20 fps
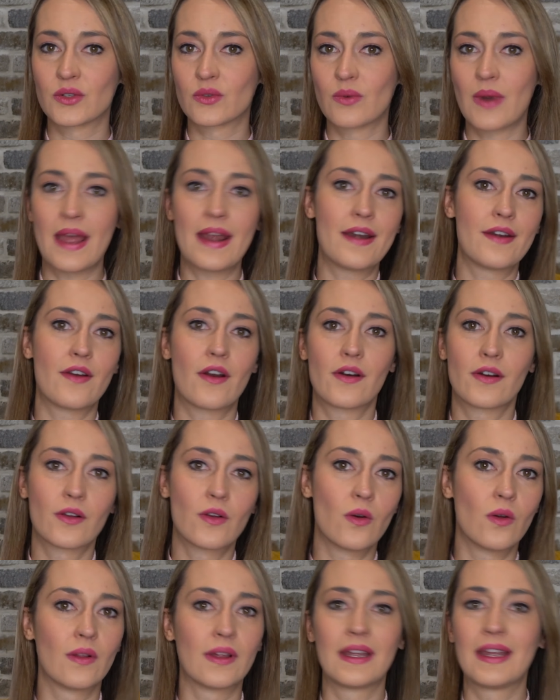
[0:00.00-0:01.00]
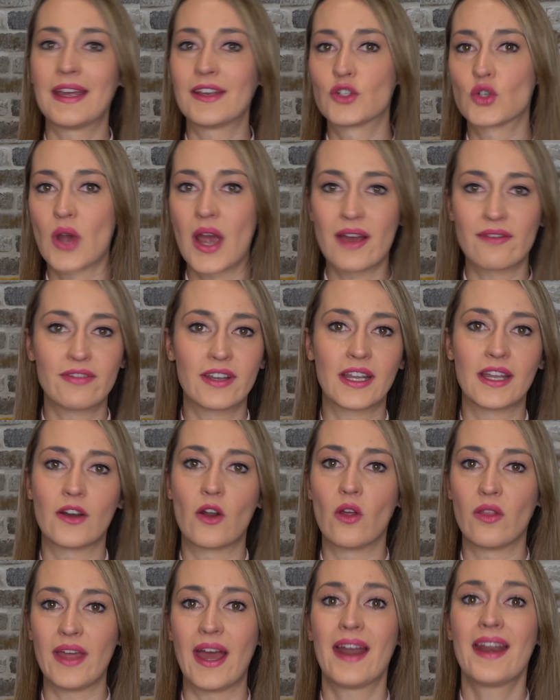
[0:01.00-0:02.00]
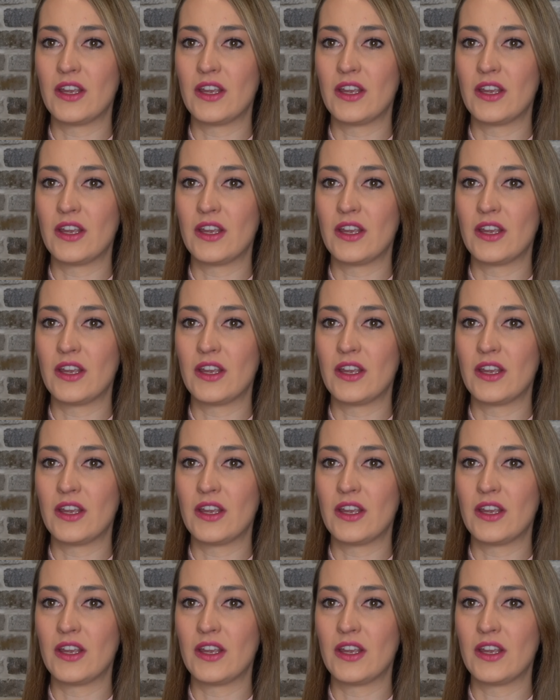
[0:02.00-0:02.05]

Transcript: write an article and get traffic and all that.